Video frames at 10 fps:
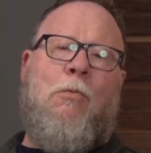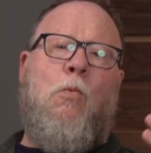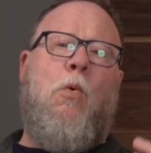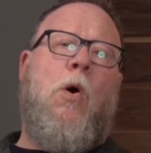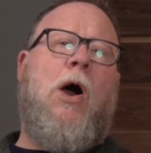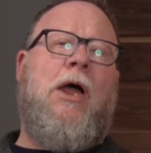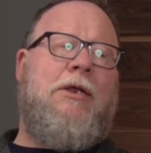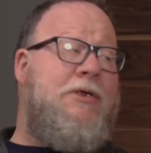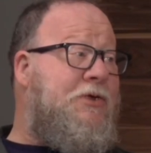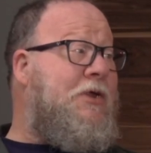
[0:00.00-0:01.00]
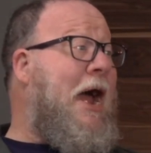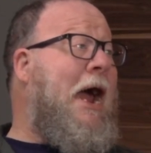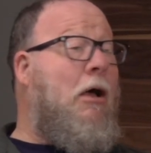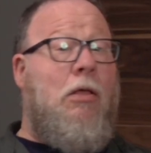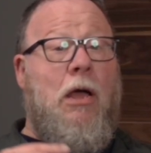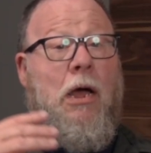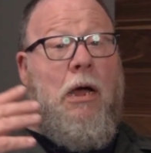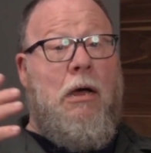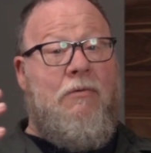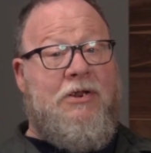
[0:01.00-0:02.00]
what style
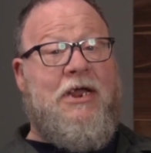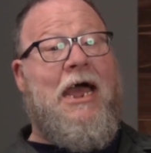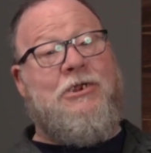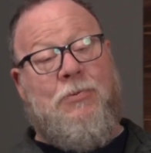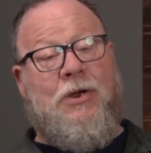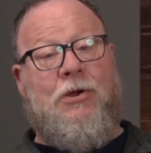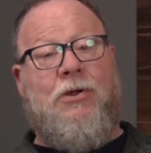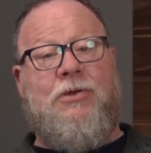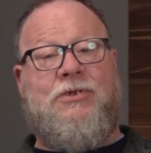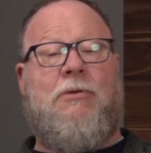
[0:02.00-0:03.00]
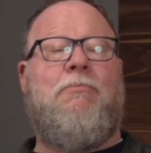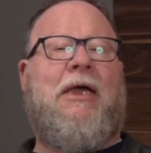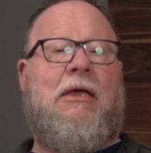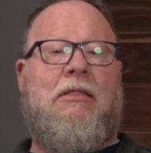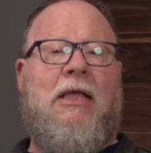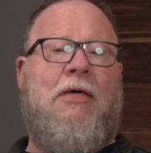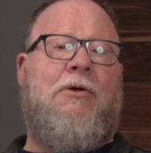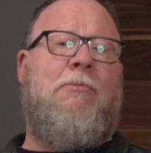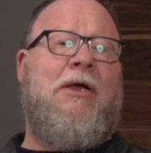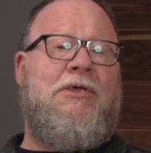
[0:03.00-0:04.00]
of attachment you're using, be it
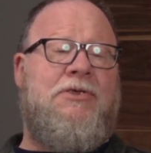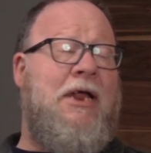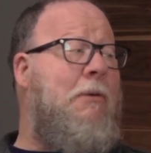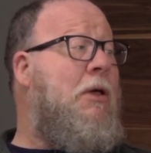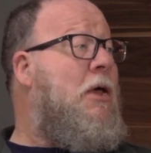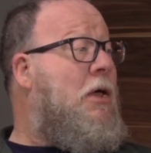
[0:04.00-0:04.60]
leather, be it snap.